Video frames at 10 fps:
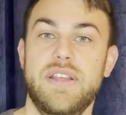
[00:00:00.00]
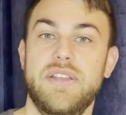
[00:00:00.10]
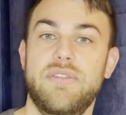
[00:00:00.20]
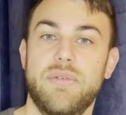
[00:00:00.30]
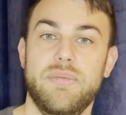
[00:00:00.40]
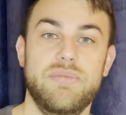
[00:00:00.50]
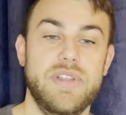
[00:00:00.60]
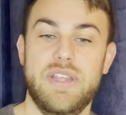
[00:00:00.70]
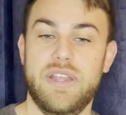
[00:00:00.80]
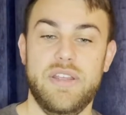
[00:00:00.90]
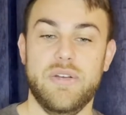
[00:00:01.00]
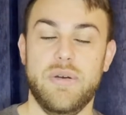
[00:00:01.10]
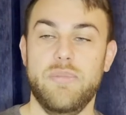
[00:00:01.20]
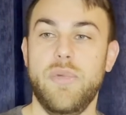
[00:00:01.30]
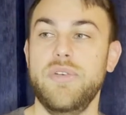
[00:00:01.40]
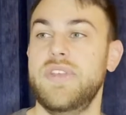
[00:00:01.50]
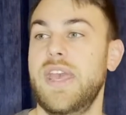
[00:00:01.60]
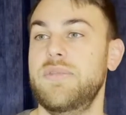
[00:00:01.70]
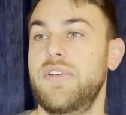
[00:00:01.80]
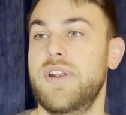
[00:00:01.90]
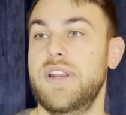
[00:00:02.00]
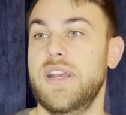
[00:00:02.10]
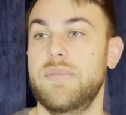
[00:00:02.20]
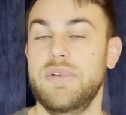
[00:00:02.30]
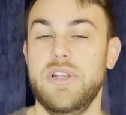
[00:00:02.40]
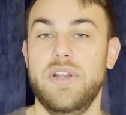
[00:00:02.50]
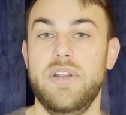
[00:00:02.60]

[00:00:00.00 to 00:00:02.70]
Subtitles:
So, you know, most games you're ending up